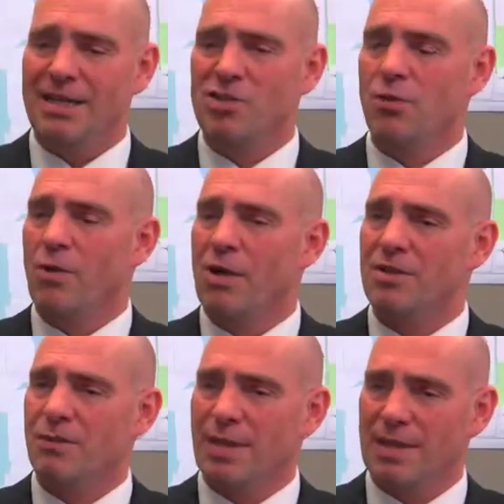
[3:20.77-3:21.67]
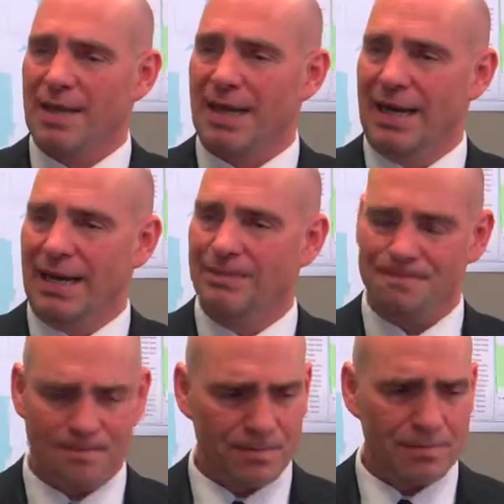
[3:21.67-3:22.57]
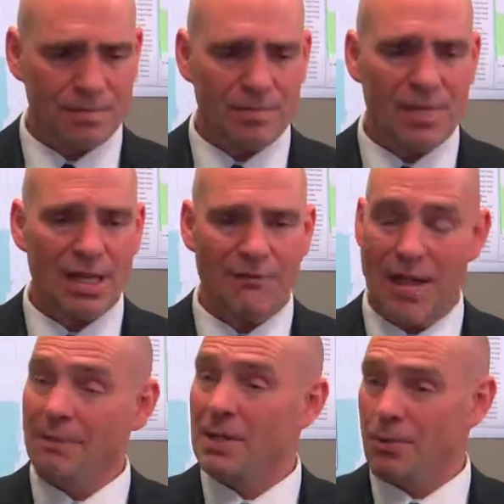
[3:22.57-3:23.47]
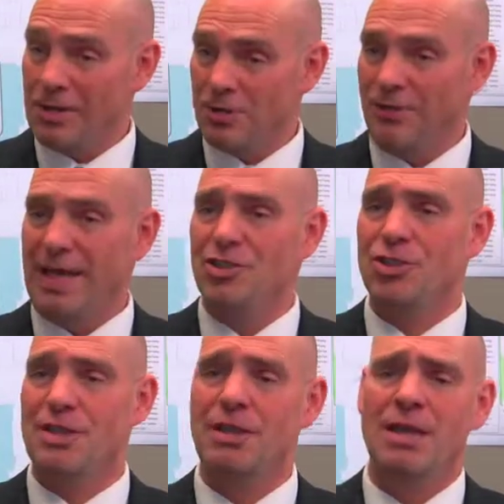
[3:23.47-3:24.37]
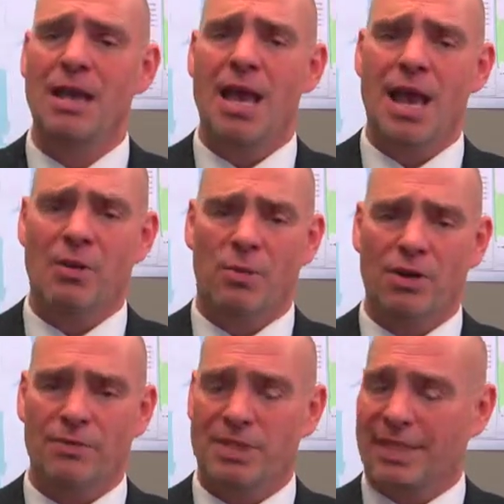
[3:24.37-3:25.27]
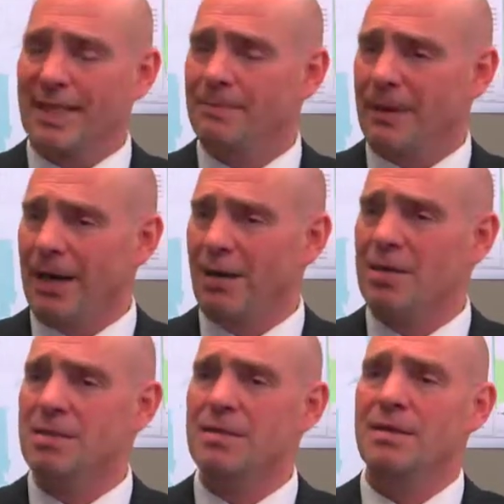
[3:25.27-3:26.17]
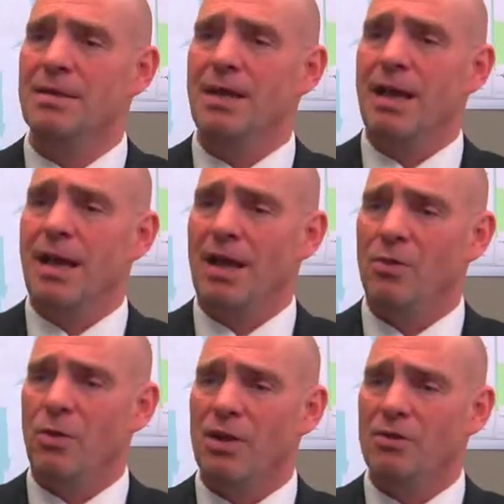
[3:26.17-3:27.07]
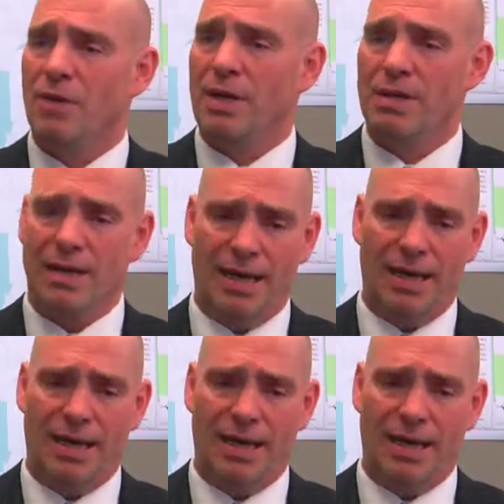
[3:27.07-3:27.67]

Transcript: has worked with family preservation and worked with teen parents and worked with